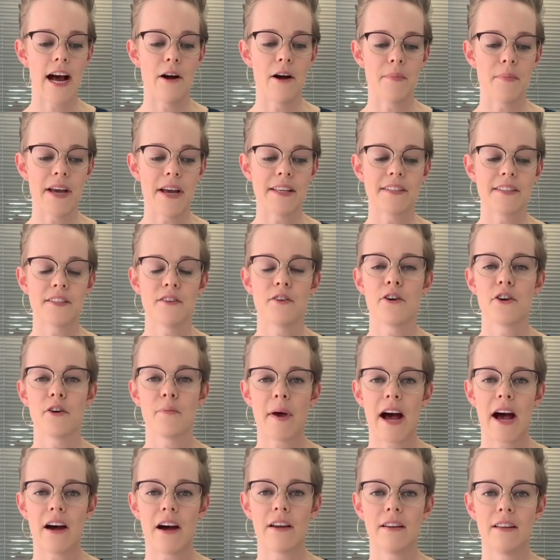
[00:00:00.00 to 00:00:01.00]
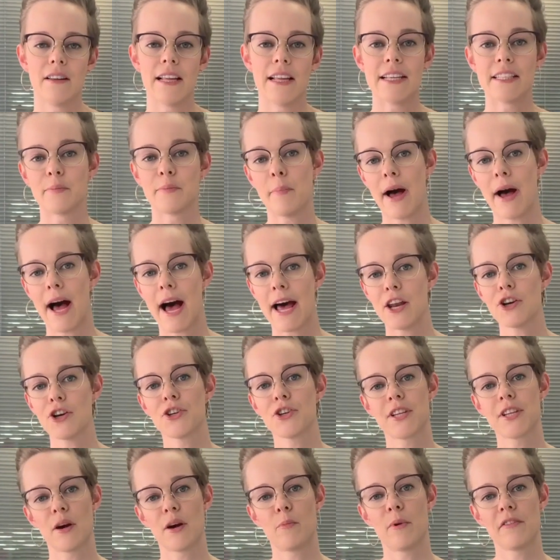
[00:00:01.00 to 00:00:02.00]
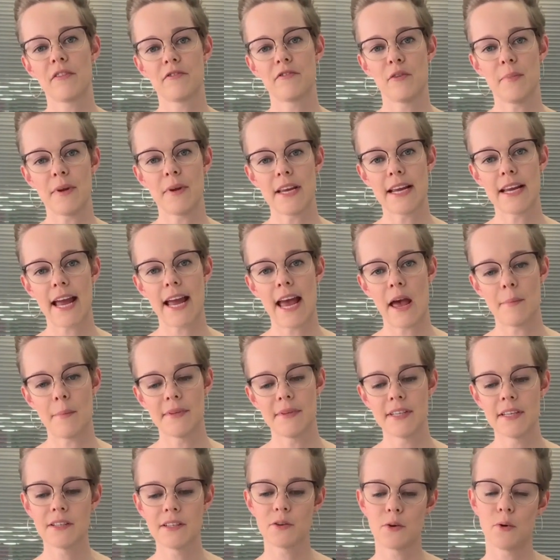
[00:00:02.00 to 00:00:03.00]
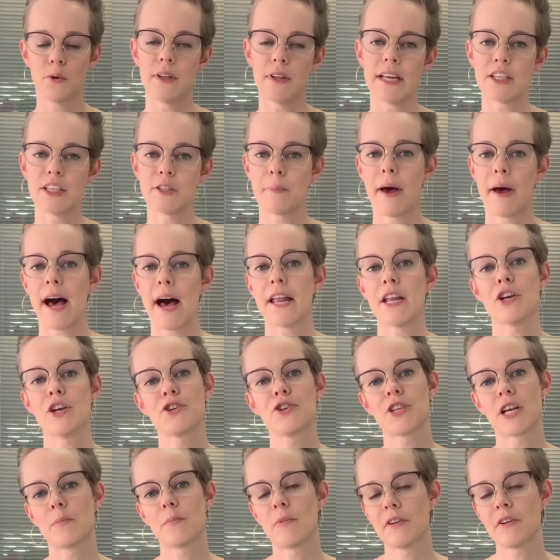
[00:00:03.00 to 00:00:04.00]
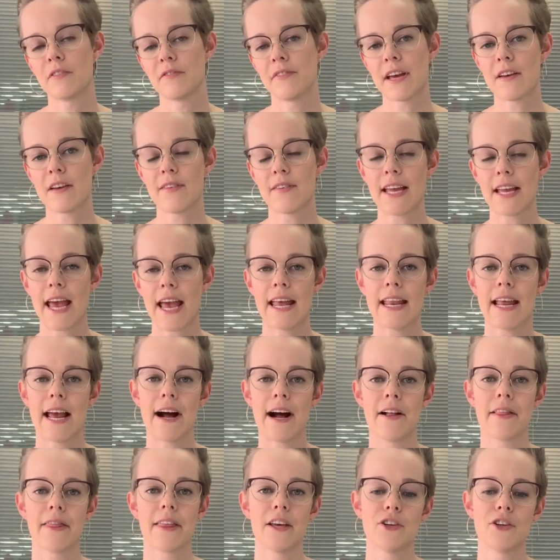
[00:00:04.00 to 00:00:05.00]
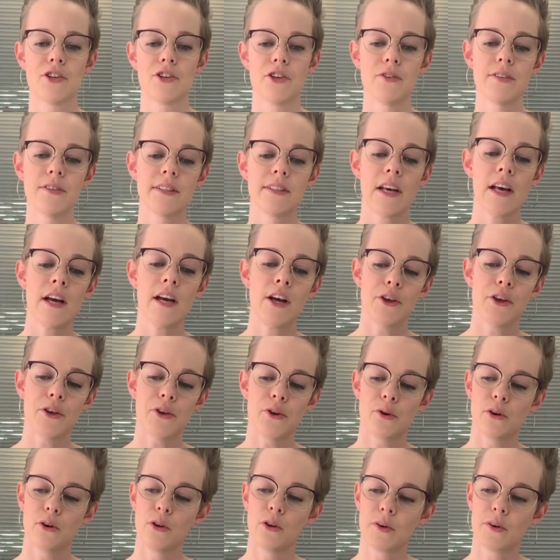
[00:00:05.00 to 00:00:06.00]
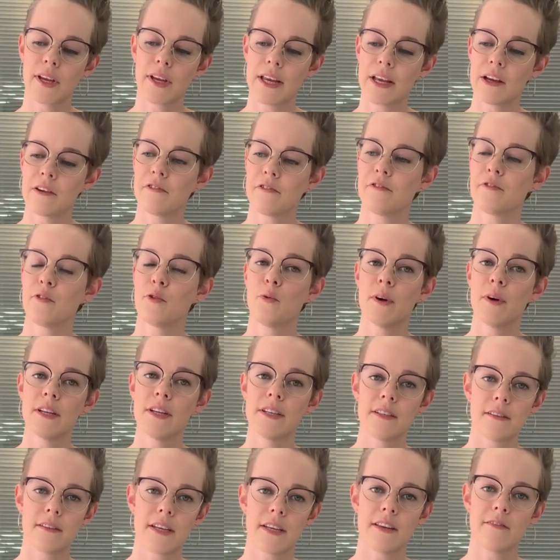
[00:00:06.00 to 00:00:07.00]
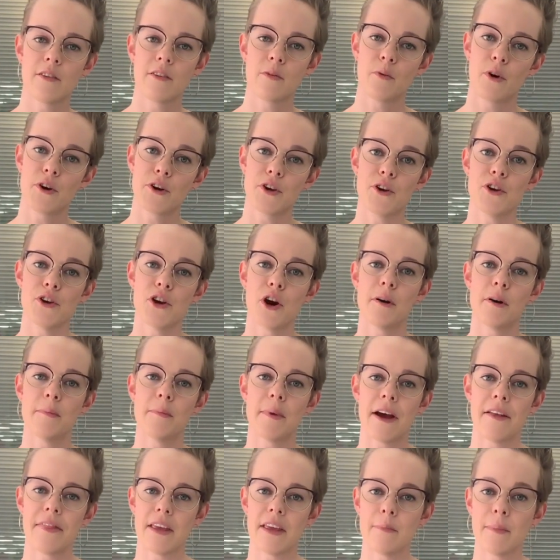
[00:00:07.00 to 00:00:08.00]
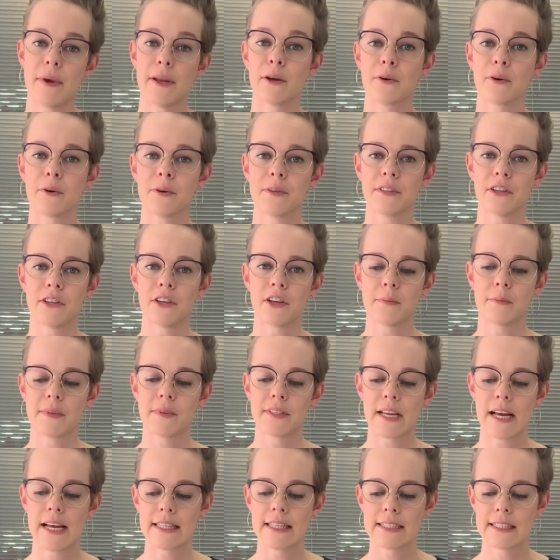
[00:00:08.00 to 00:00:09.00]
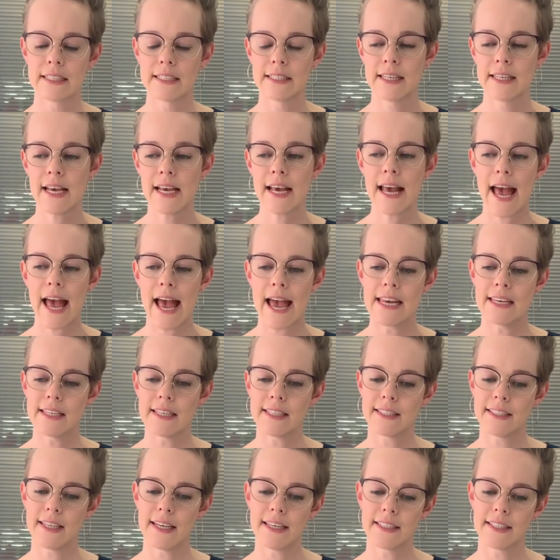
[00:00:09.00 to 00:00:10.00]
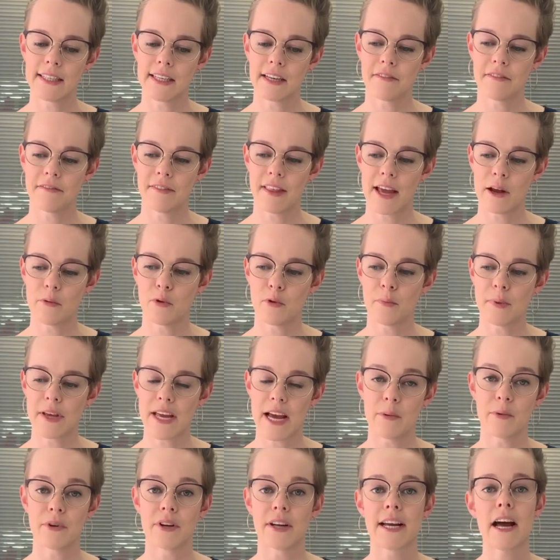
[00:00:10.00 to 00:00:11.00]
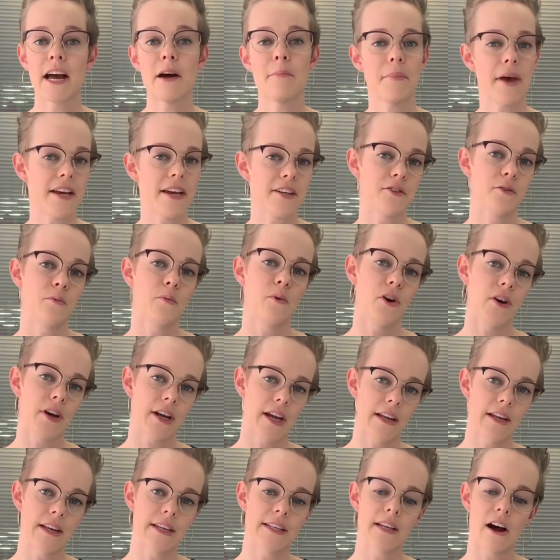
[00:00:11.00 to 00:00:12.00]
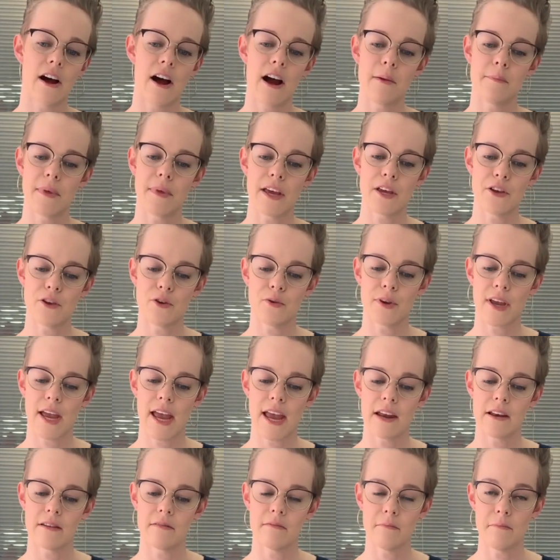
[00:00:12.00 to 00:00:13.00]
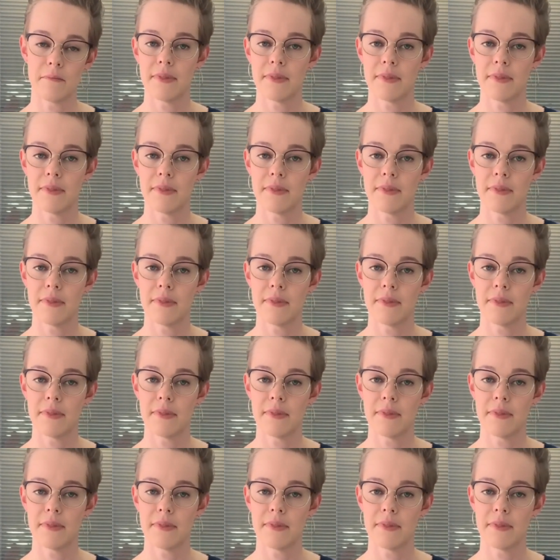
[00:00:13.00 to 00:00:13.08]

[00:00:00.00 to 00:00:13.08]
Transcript: It's not about let's punish someone for being absent or let's punish someone for having had health issues. You're looking forward, given what you know about their medical circumstances, and assessing if they will be able to come back to work in a time that you can